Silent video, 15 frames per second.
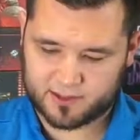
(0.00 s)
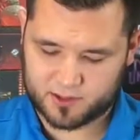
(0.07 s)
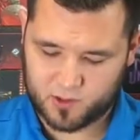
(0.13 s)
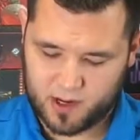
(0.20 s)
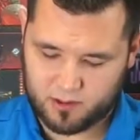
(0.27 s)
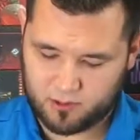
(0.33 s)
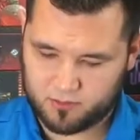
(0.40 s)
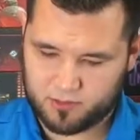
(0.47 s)
So
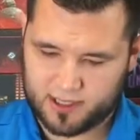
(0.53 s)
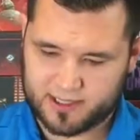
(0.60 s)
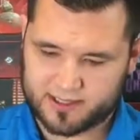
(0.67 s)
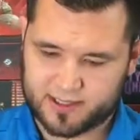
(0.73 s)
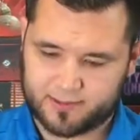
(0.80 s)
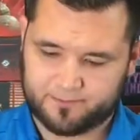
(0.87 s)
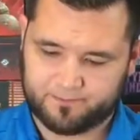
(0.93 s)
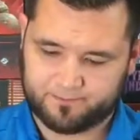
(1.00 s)
I would
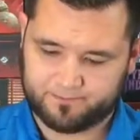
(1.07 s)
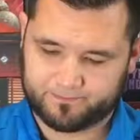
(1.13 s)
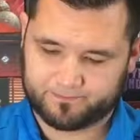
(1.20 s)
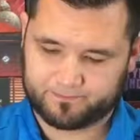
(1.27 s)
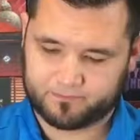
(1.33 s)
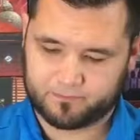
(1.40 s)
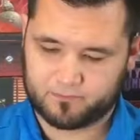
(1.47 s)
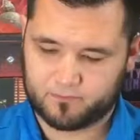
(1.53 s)
place it
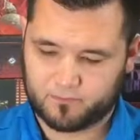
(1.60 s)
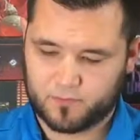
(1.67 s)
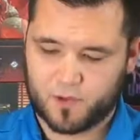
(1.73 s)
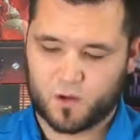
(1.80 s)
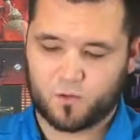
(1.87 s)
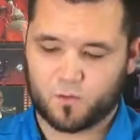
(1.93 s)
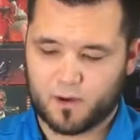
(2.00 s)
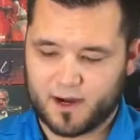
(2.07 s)

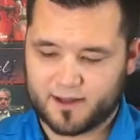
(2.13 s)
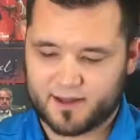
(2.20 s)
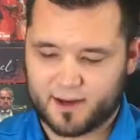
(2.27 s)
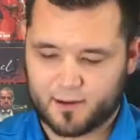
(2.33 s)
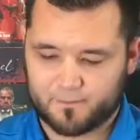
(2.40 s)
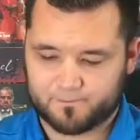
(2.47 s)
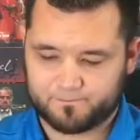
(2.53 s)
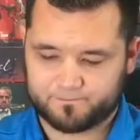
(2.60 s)
right
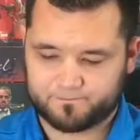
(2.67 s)
there.